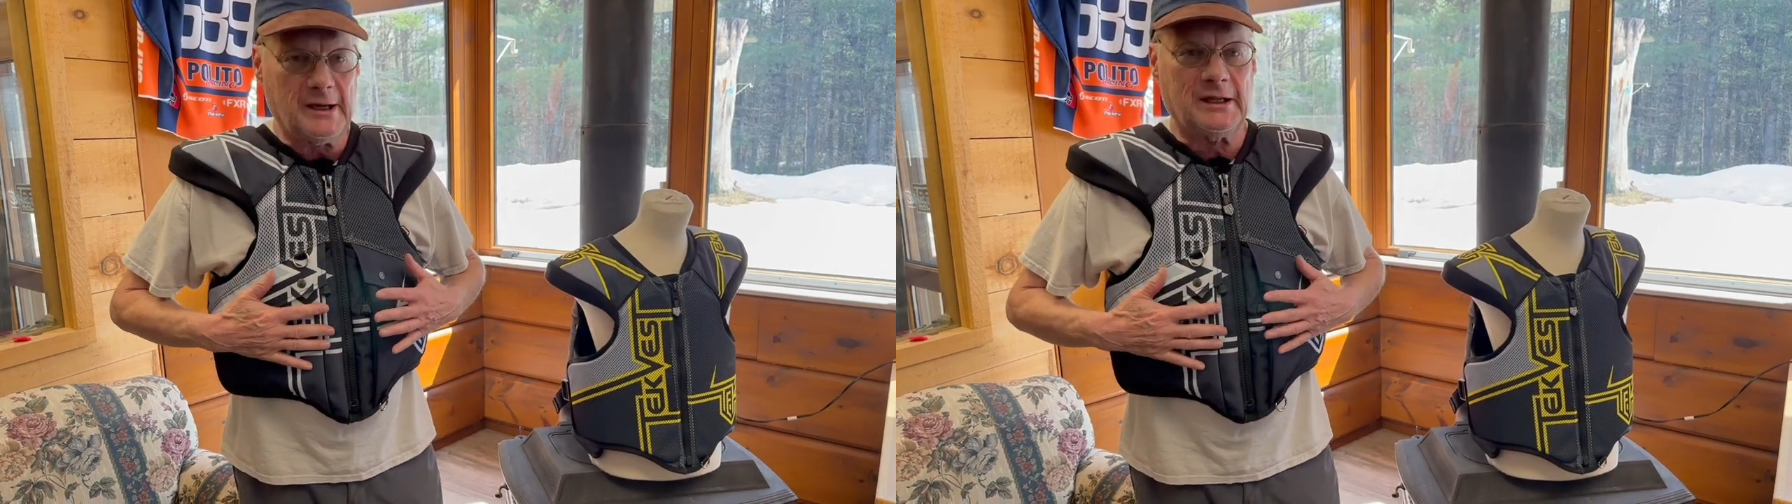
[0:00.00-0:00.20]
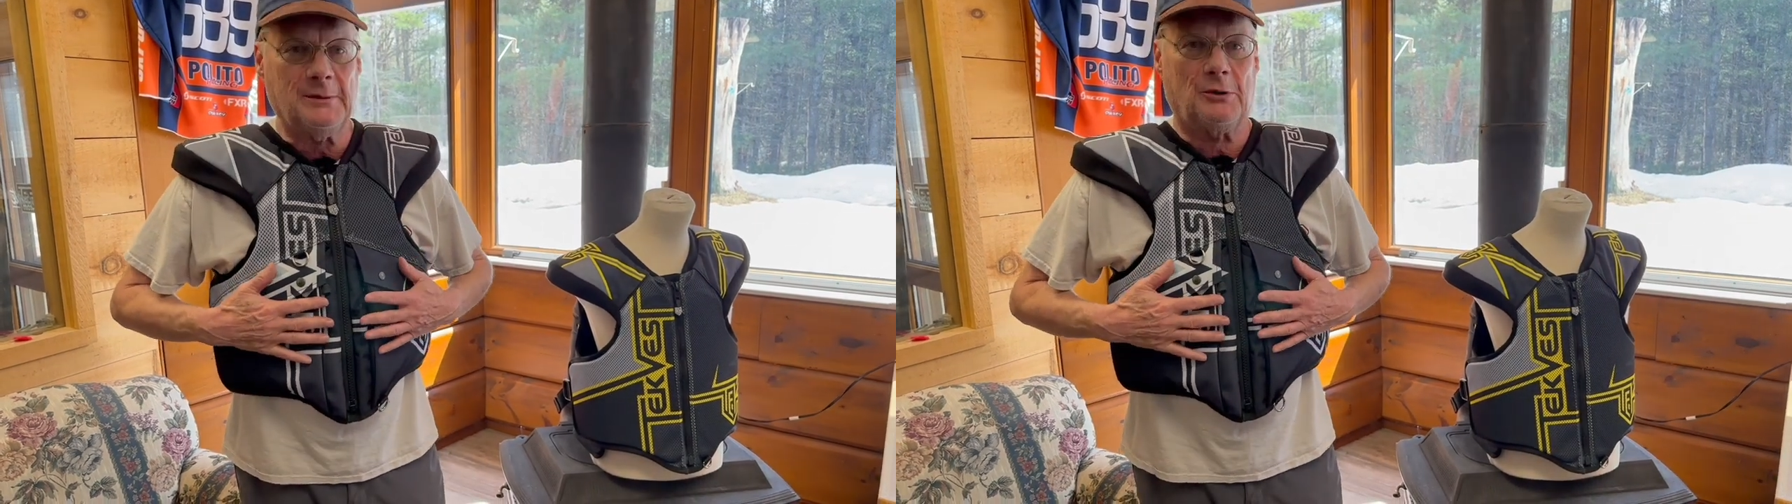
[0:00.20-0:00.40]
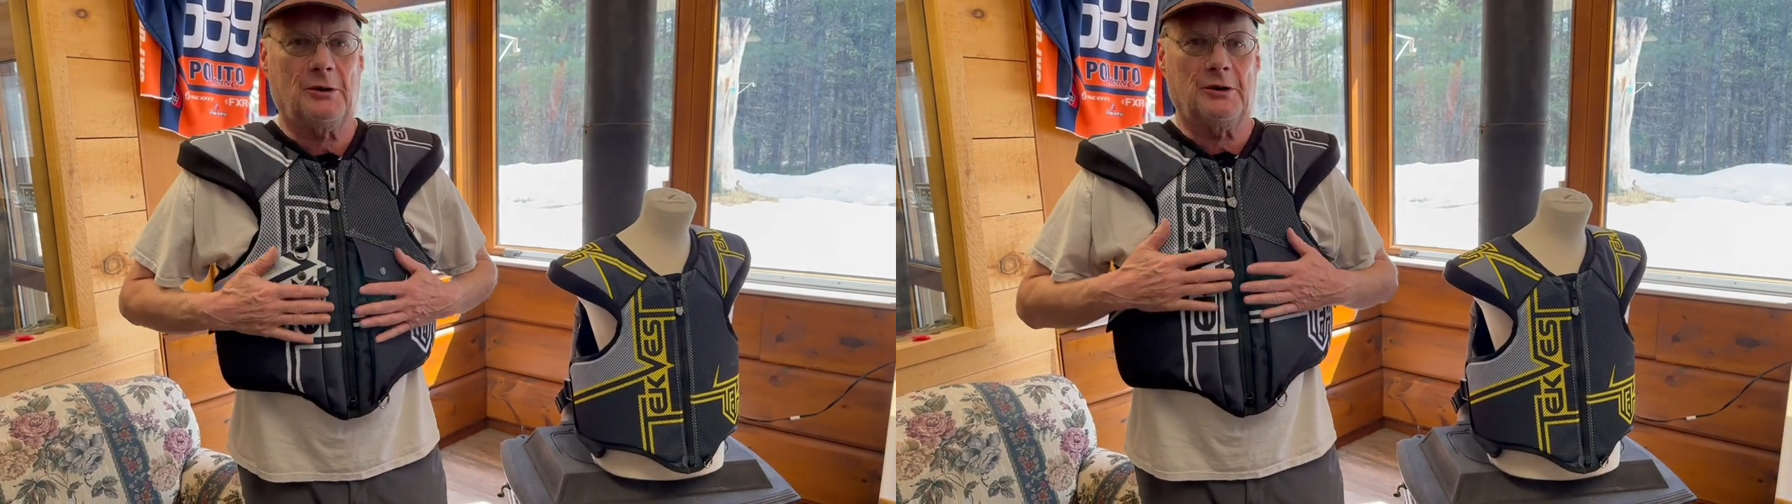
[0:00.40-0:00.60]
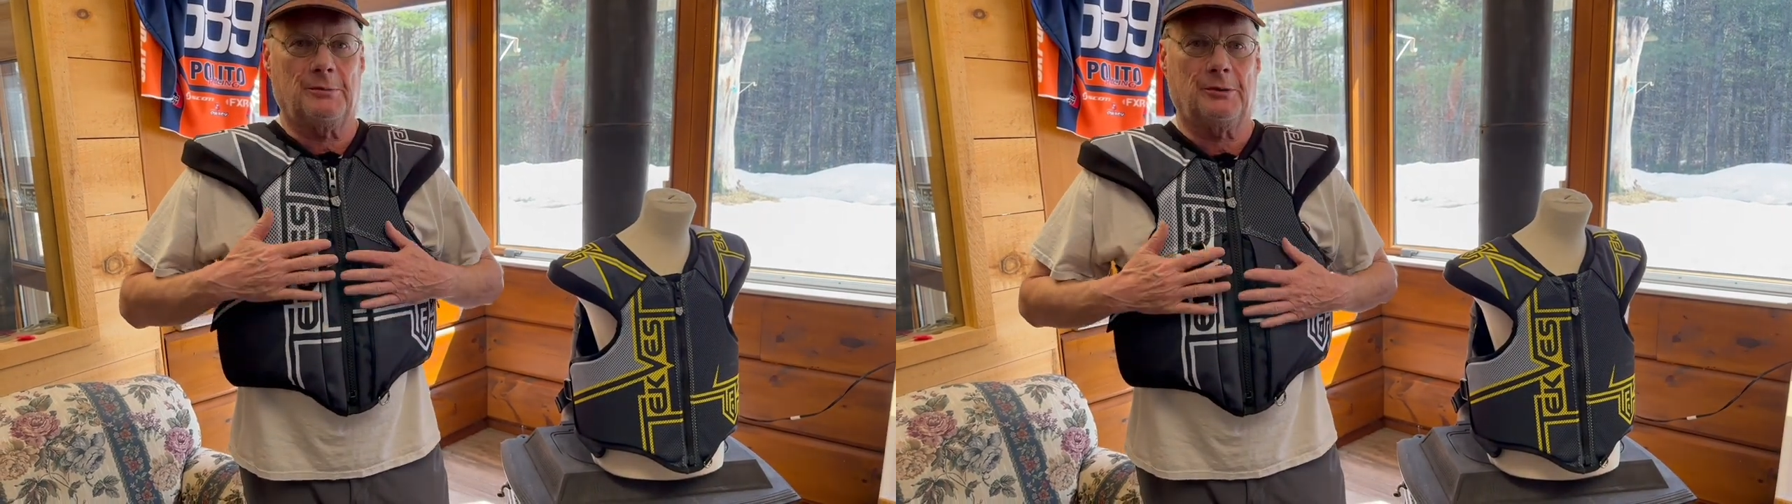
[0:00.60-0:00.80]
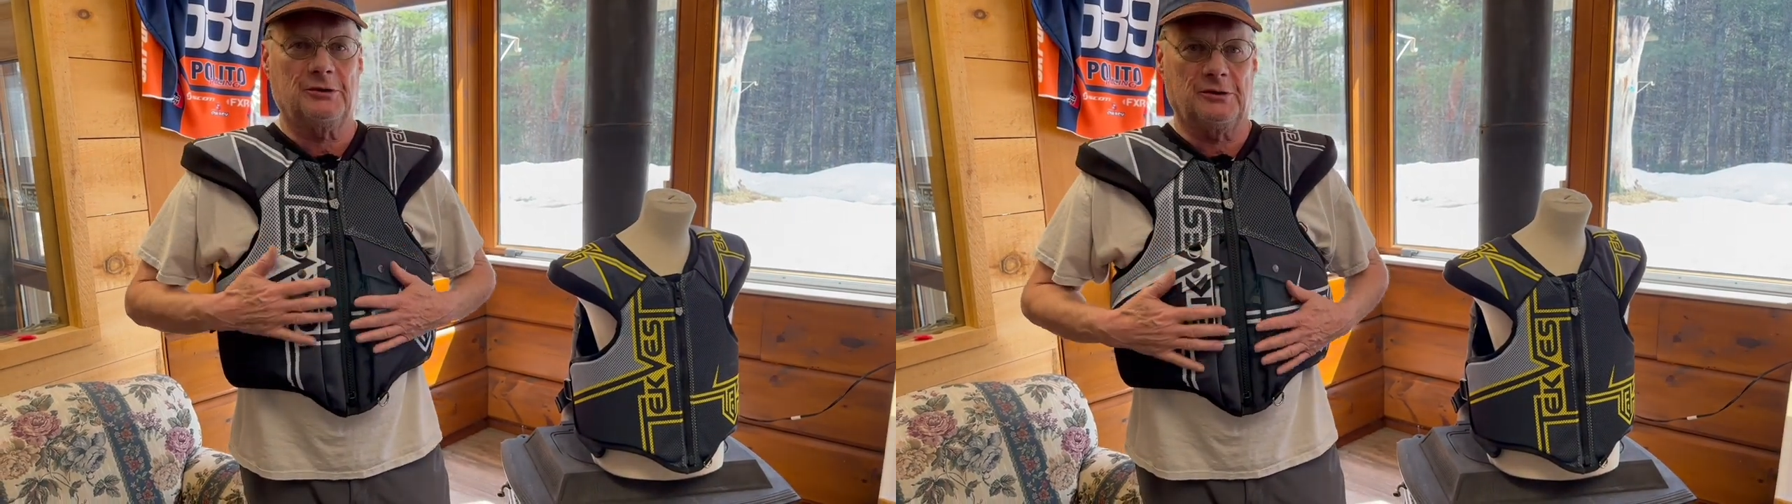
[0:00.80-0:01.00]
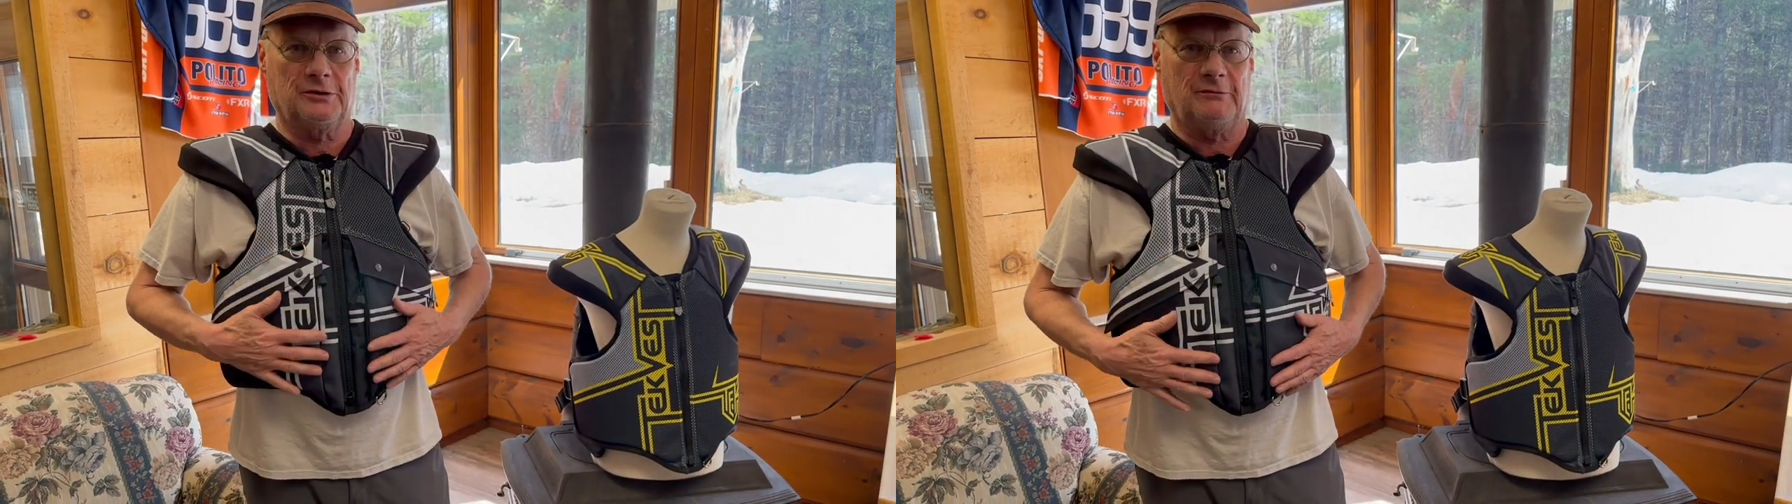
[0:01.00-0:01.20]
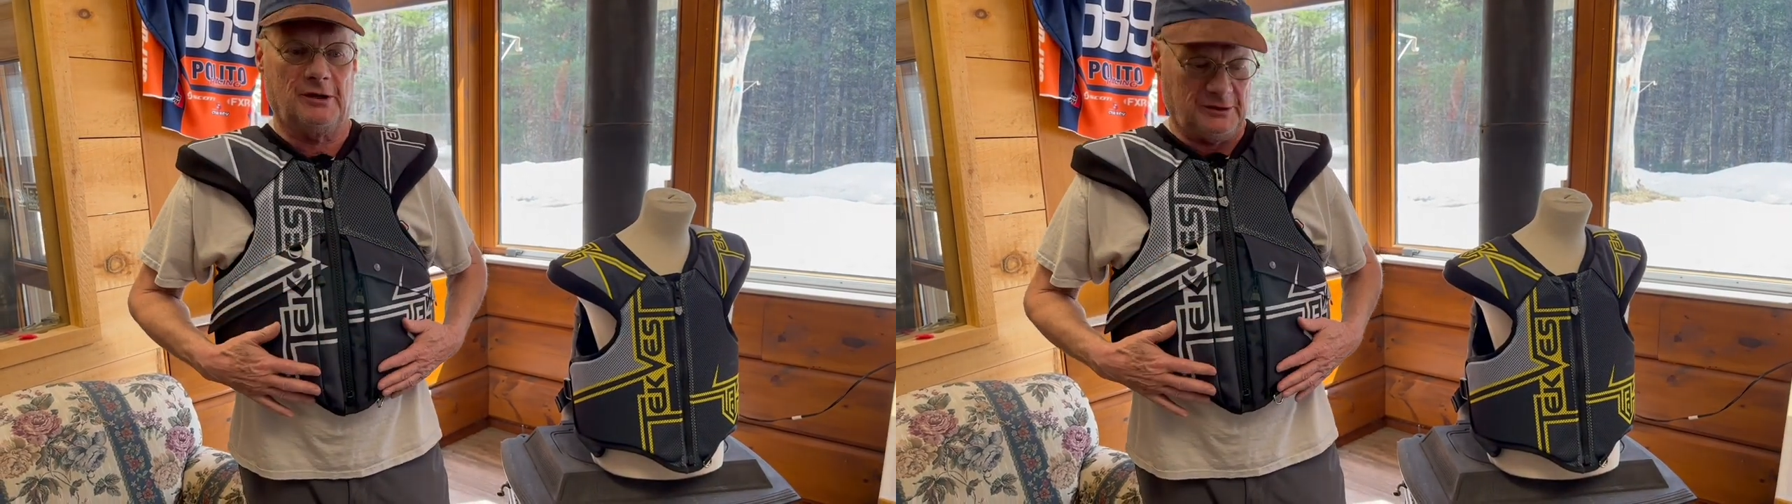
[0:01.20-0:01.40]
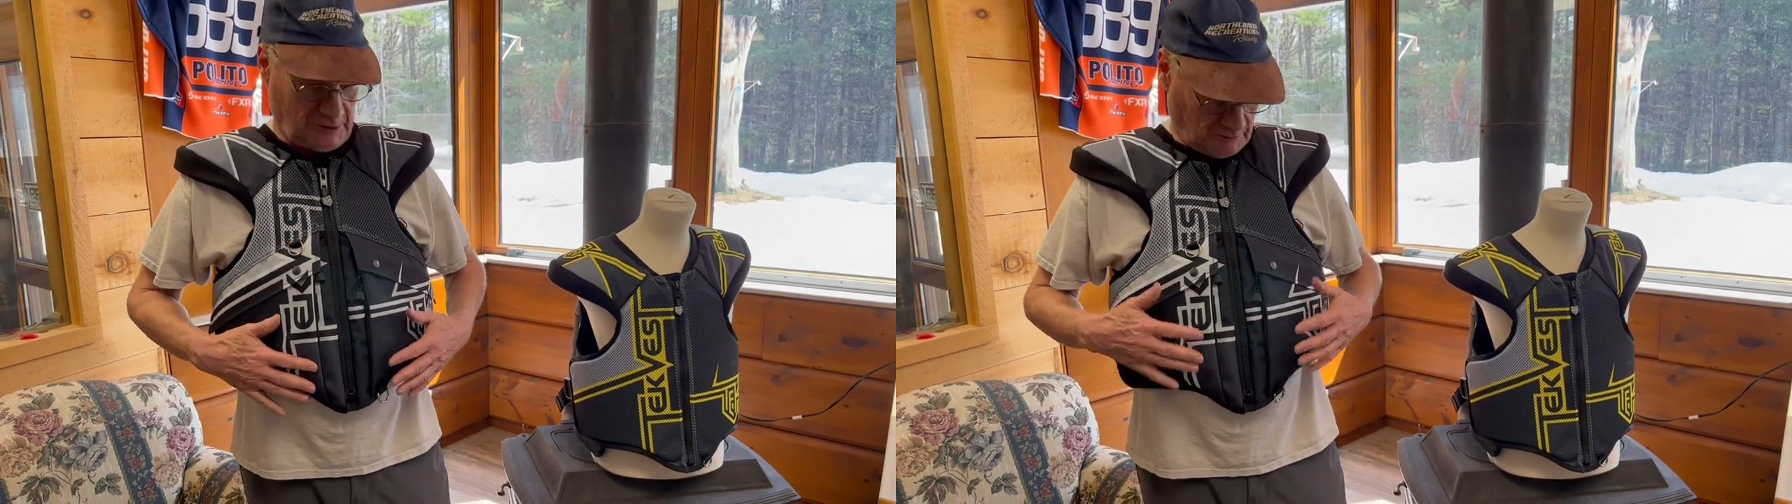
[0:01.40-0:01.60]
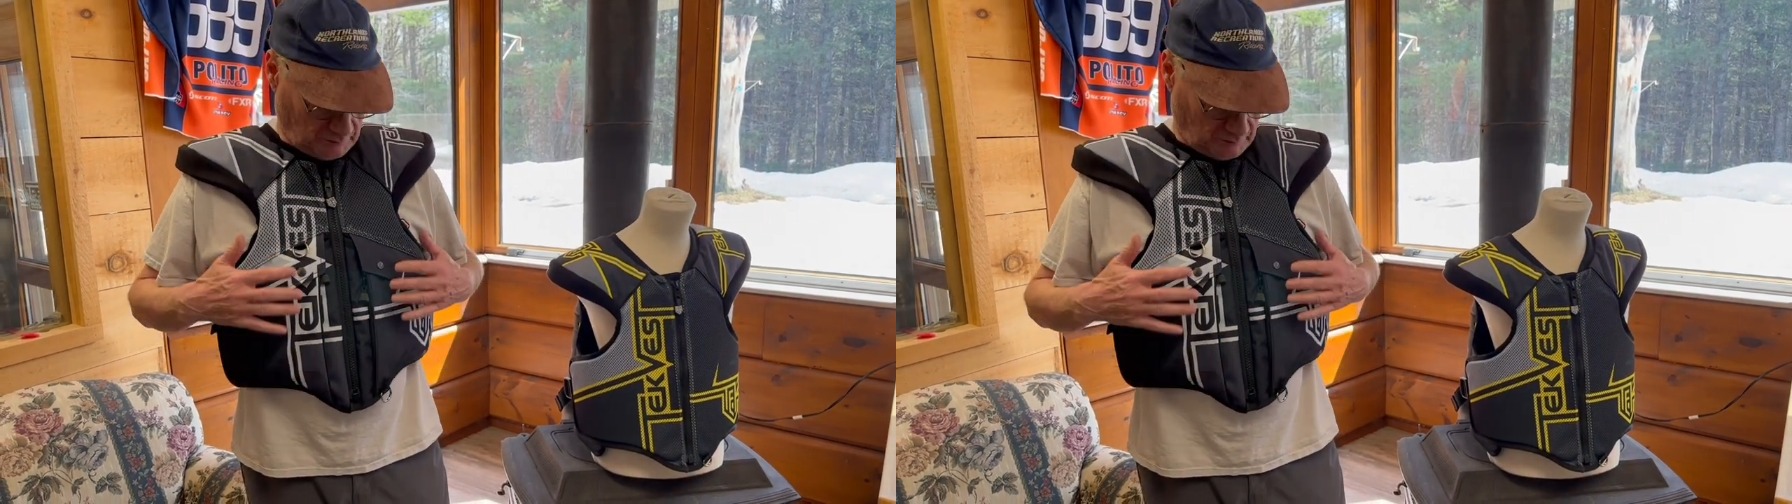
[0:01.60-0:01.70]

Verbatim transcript: to keep all your personal devices